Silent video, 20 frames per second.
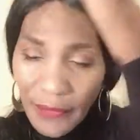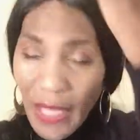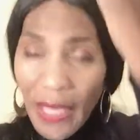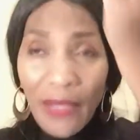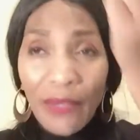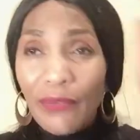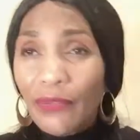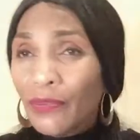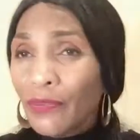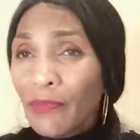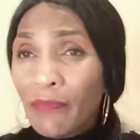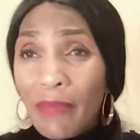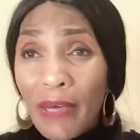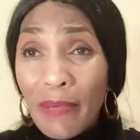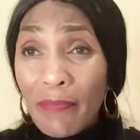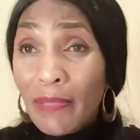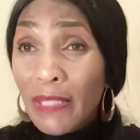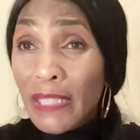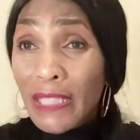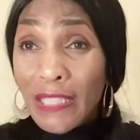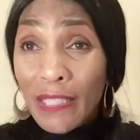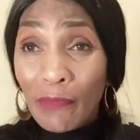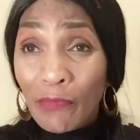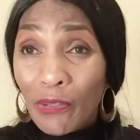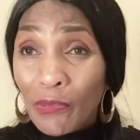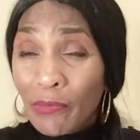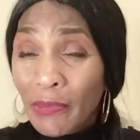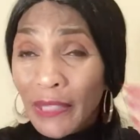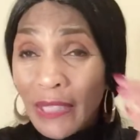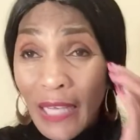I don't know, it might be
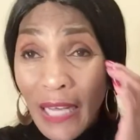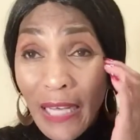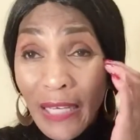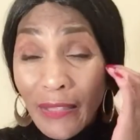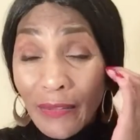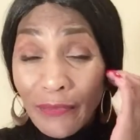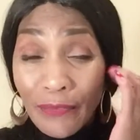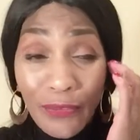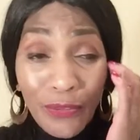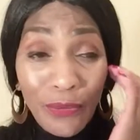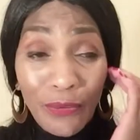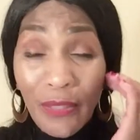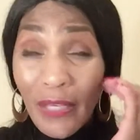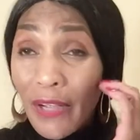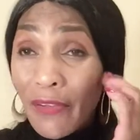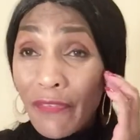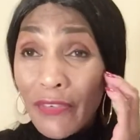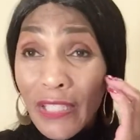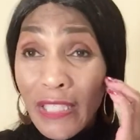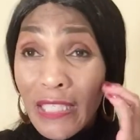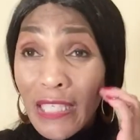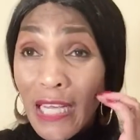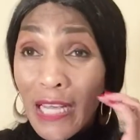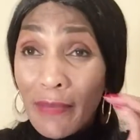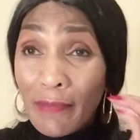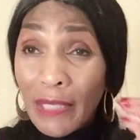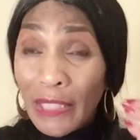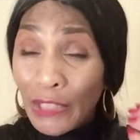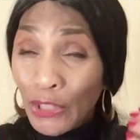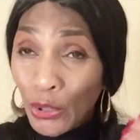somewhere, but I don't know. Every
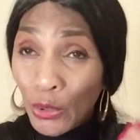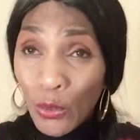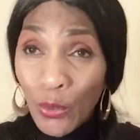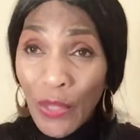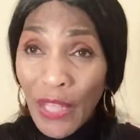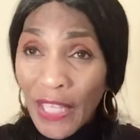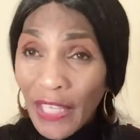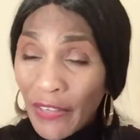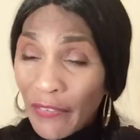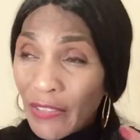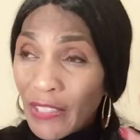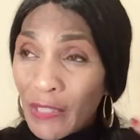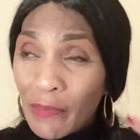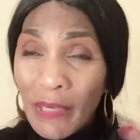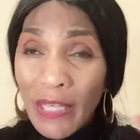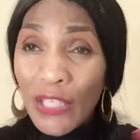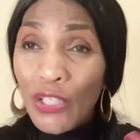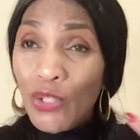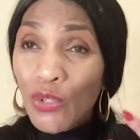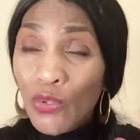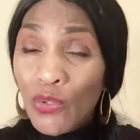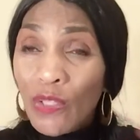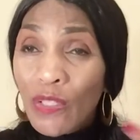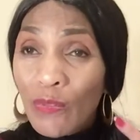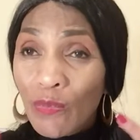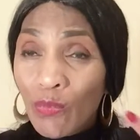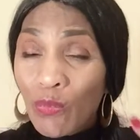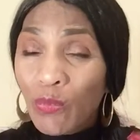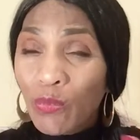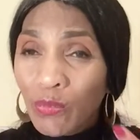time I do that, every time I
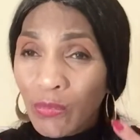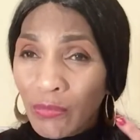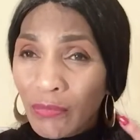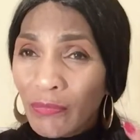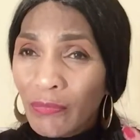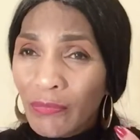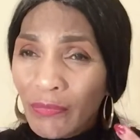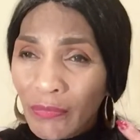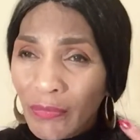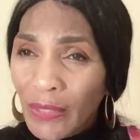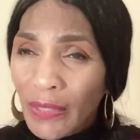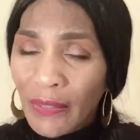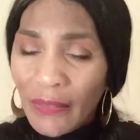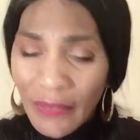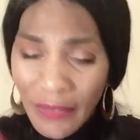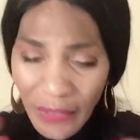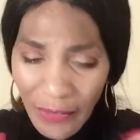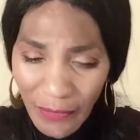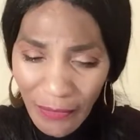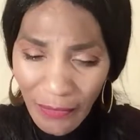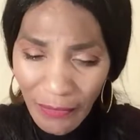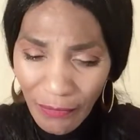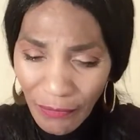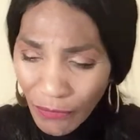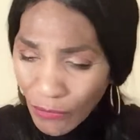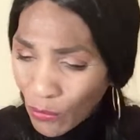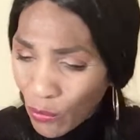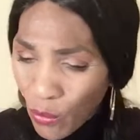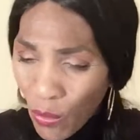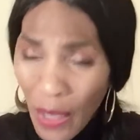use the
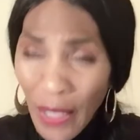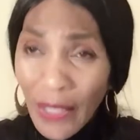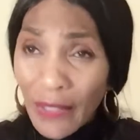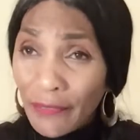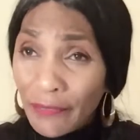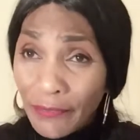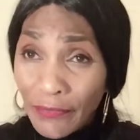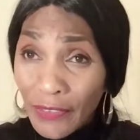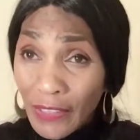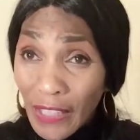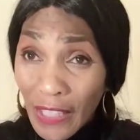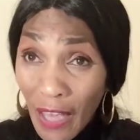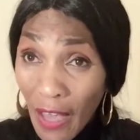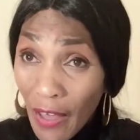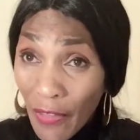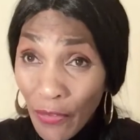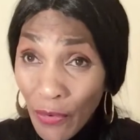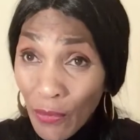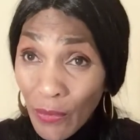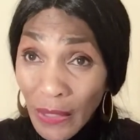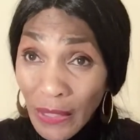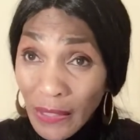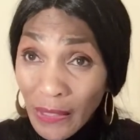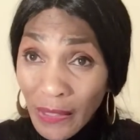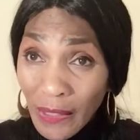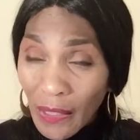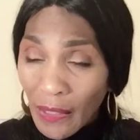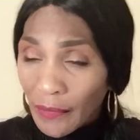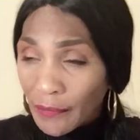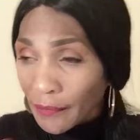one of the other
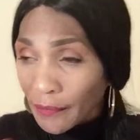ones,